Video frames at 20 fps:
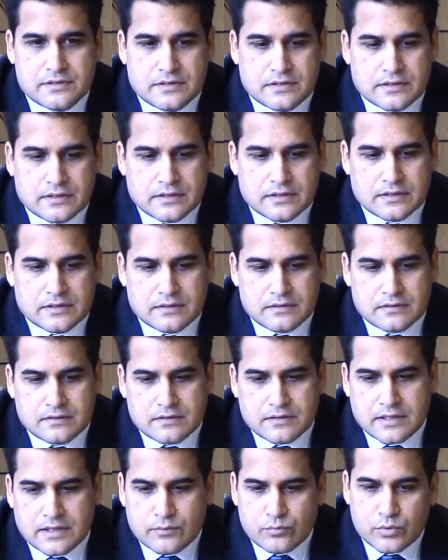
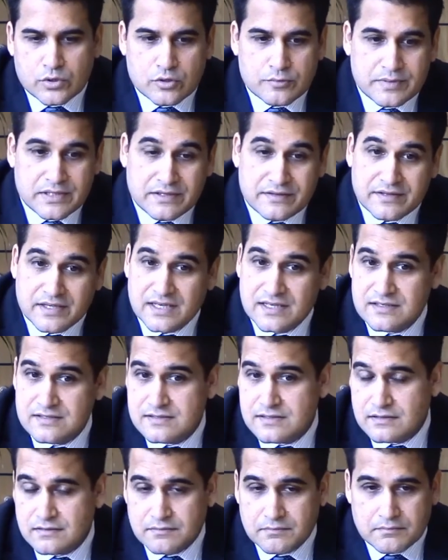There will be things
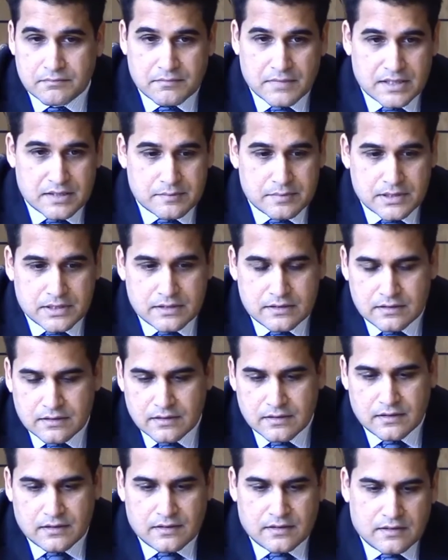that maybe
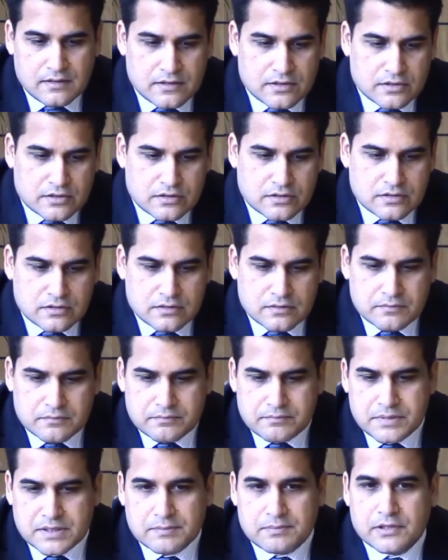
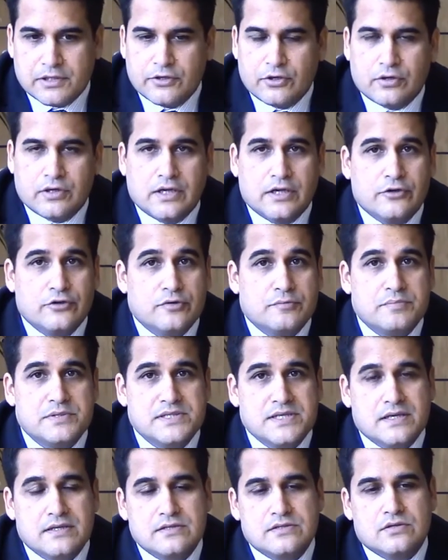people are not
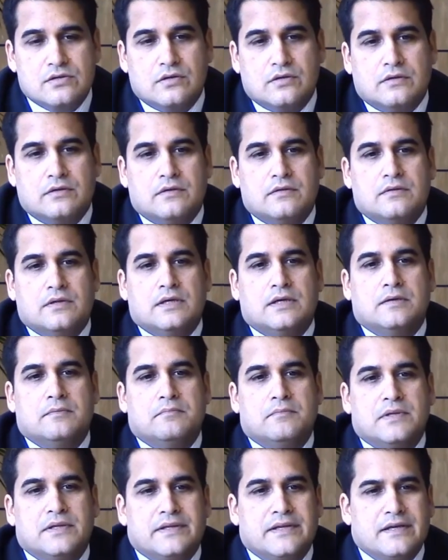100% on.
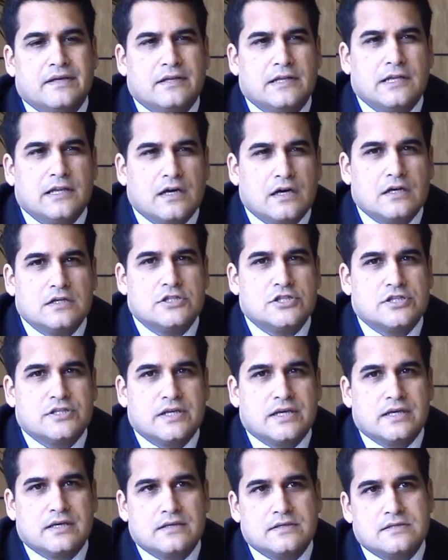but there are large
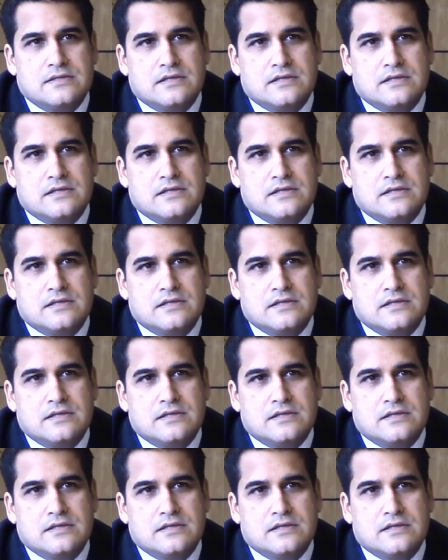things